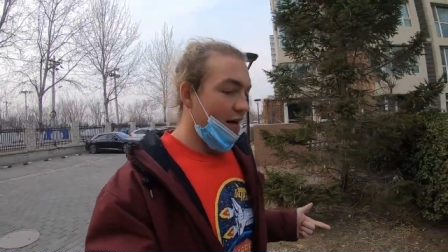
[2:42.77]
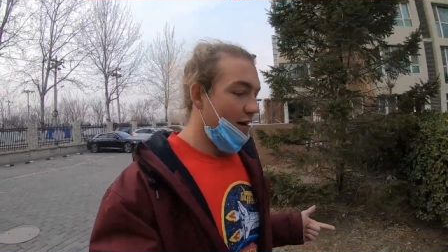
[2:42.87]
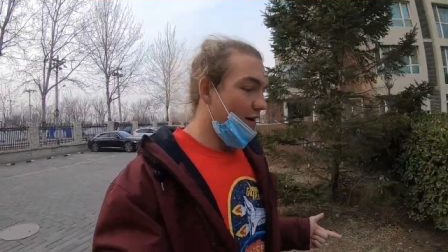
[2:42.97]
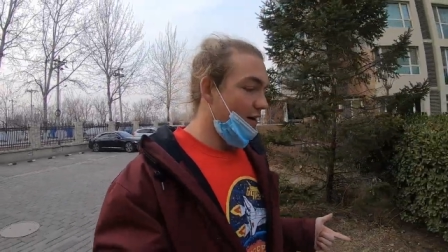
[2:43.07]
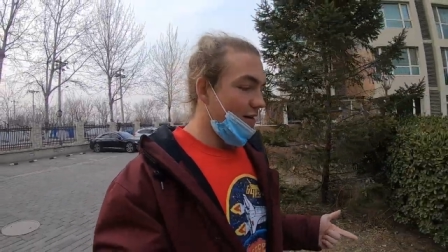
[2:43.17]

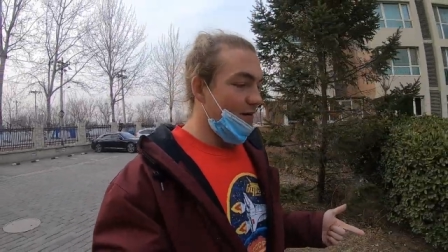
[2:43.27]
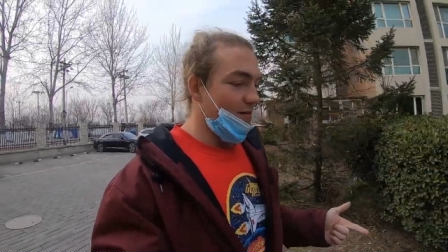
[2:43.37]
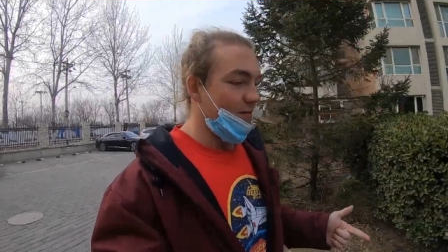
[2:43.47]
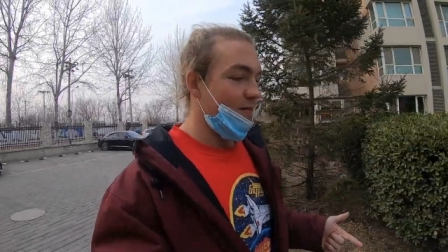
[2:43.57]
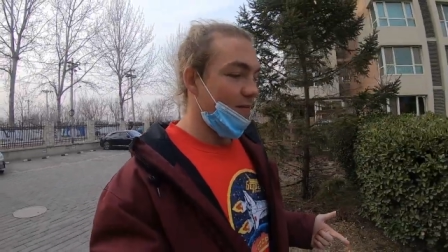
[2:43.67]

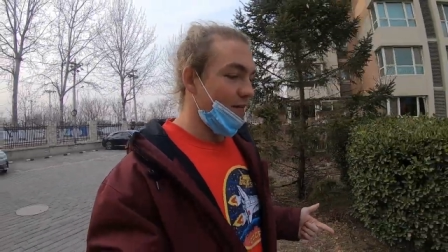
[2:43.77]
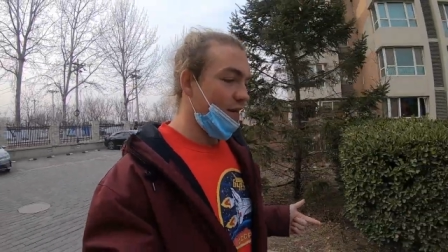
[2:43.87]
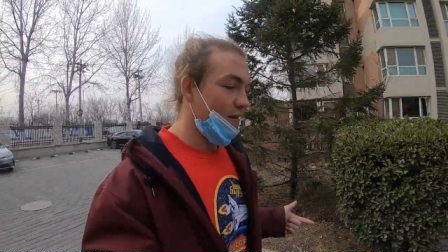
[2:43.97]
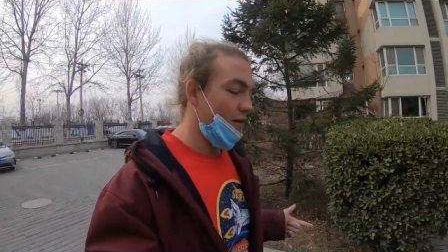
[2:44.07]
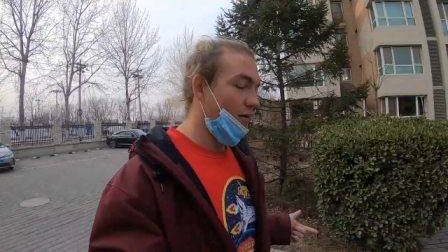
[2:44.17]
um,
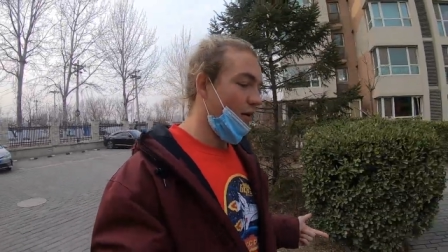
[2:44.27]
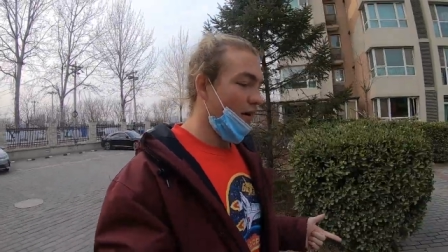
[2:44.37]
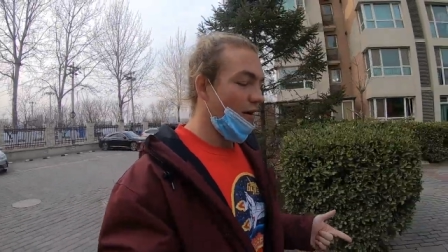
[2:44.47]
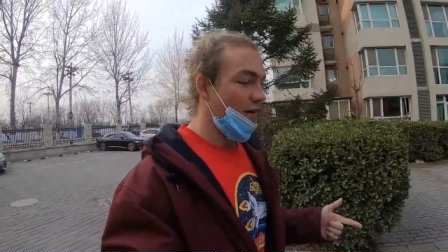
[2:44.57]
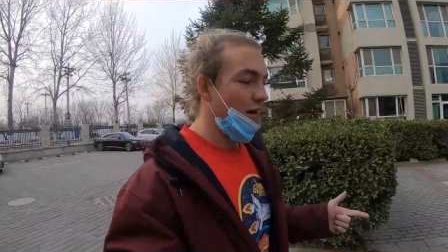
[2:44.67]

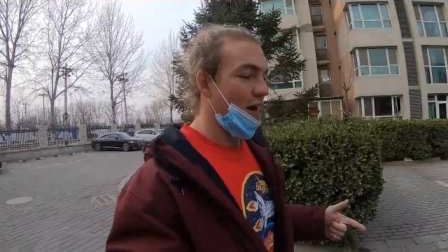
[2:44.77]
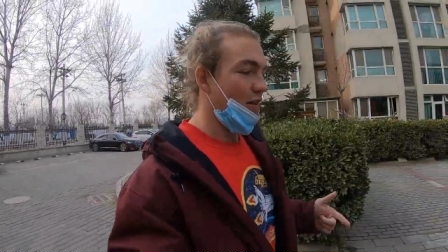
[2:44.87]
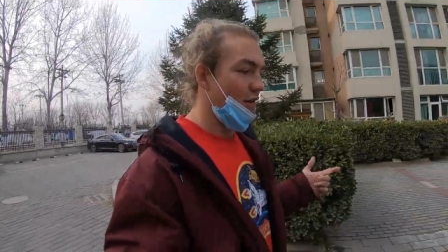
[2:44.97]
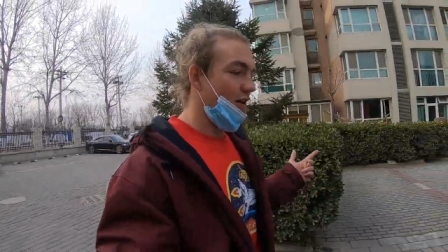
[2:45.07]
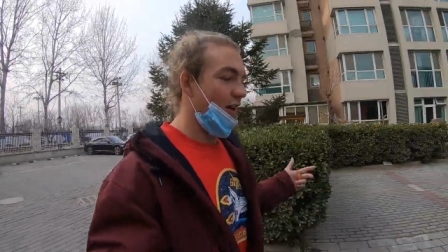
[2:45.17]
or
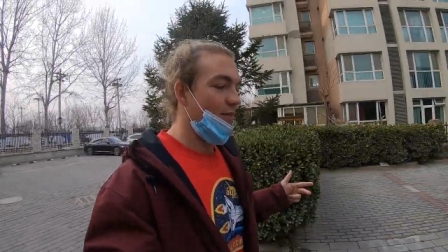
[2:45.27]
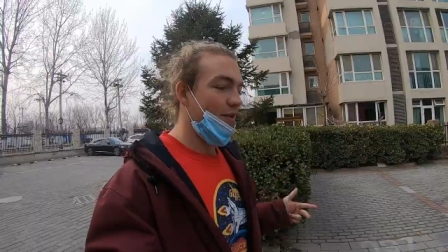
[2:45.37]
other